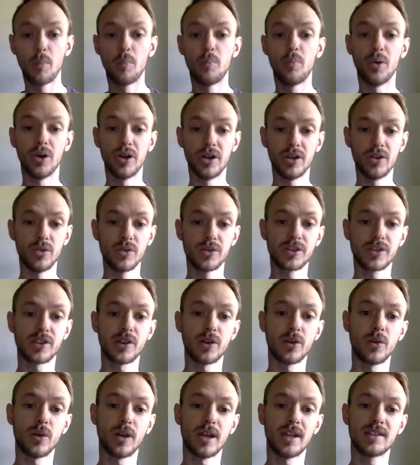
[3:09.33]
but
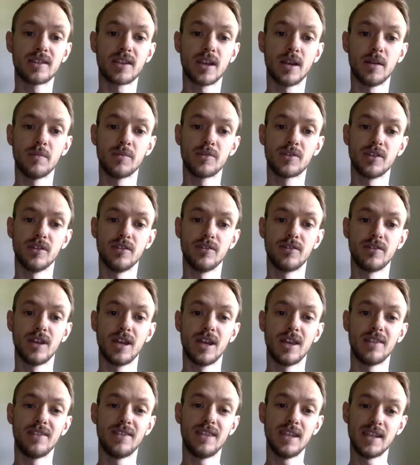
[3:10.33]
also in terms of
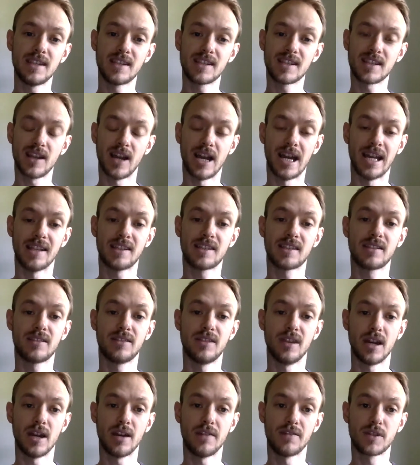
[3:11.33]
these sites
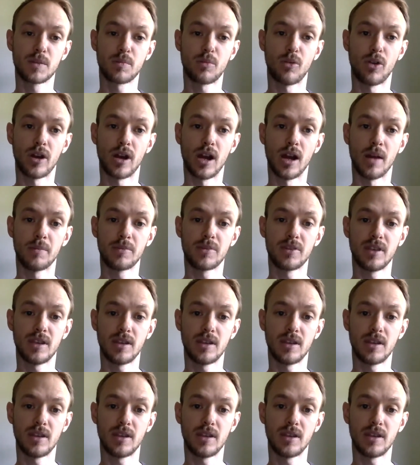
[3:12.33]
that have sprung up